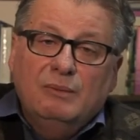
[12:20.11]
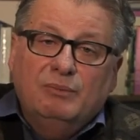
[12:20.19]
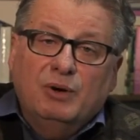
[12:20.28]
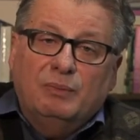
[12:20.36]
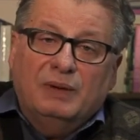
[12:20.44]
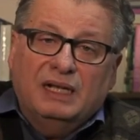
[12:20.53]

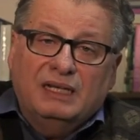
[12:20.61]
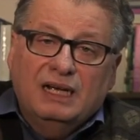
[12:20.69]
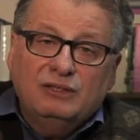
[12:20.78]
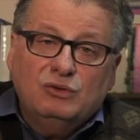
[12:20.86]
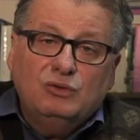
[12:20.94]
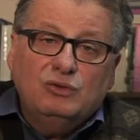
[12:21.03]
ownership
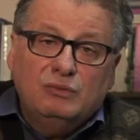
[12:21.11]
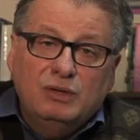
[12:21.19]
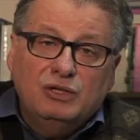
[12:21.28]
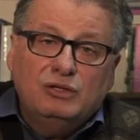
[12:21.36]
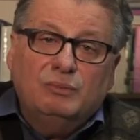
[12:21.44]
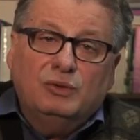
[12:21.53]
of the
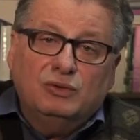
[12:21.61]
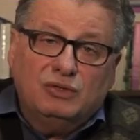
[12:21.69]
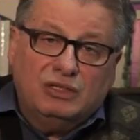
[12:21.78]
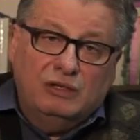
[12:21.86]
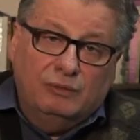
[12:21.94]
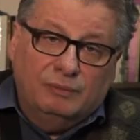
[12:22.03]
means of
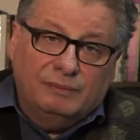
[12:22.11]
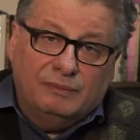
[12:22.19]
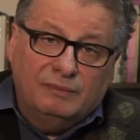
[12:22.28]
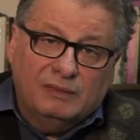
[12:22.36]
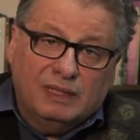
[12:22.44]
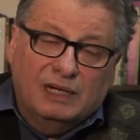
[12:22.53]
production
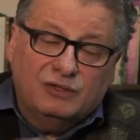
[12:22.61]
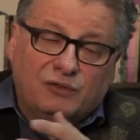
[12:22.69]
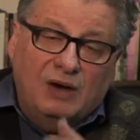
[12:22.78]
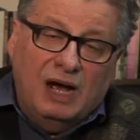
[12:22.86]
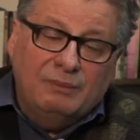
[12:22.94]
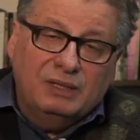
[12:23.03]

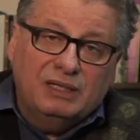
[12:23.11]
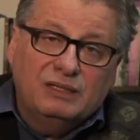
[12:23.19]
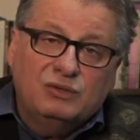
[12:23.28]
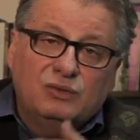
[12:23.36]
factories,